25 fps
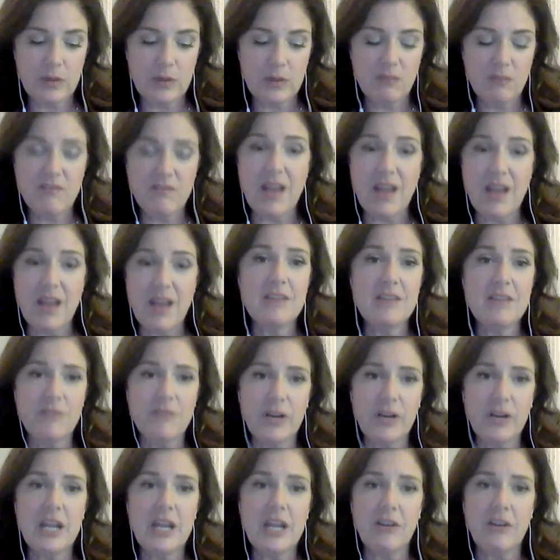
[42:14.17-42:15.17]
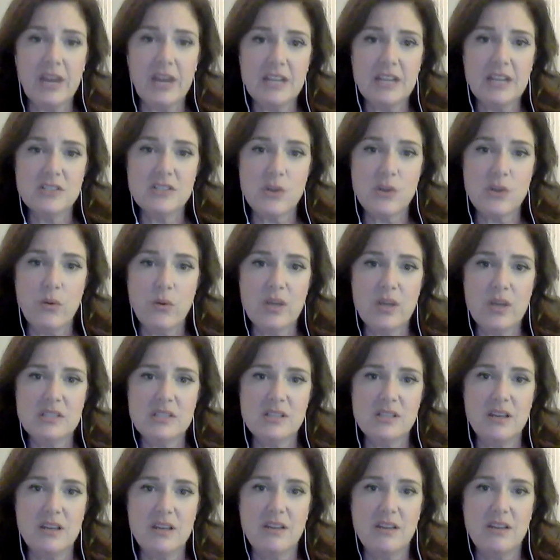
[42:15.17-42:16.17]
filing for hearing. So
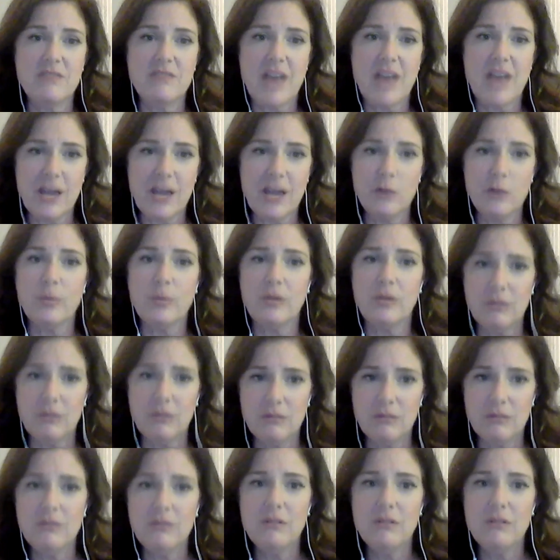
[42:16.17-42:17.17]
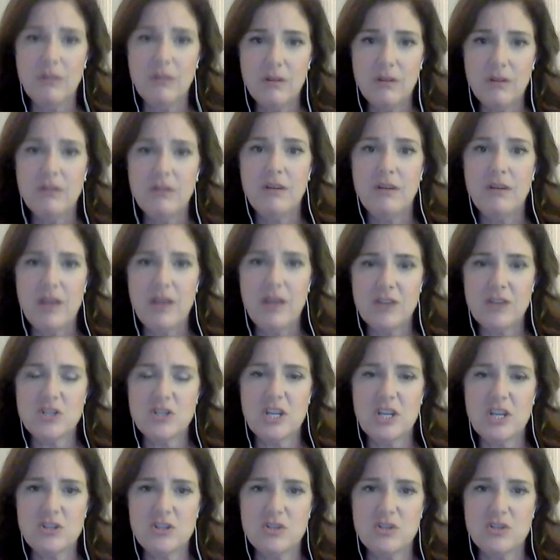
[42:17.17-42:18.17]
it's a valuable
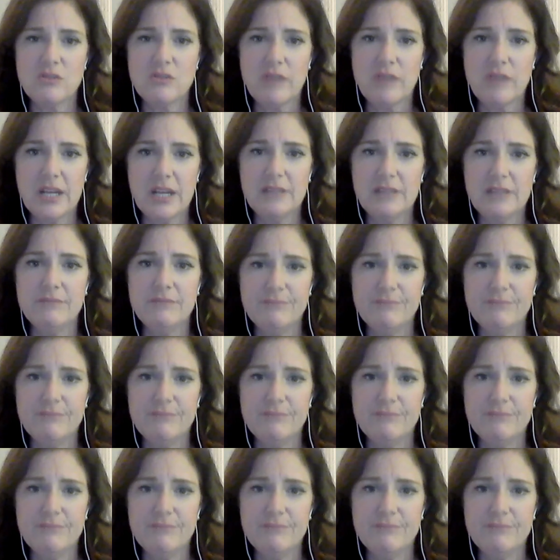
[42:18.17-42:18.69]
educational right.